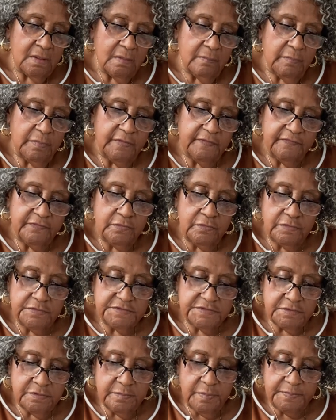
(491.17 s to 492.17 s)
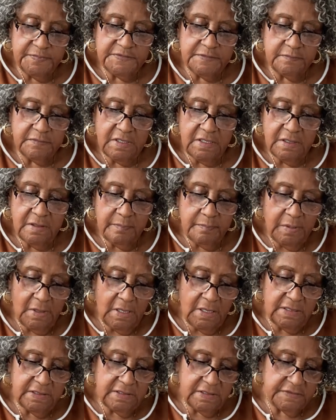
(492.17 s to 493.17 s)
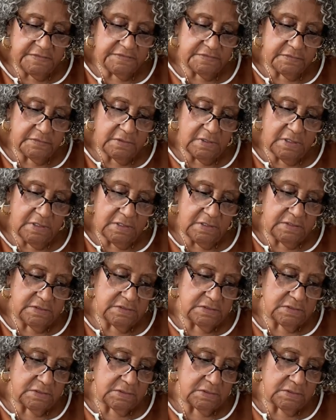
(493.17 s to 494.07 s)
but of course they're some kind of polyester, guys.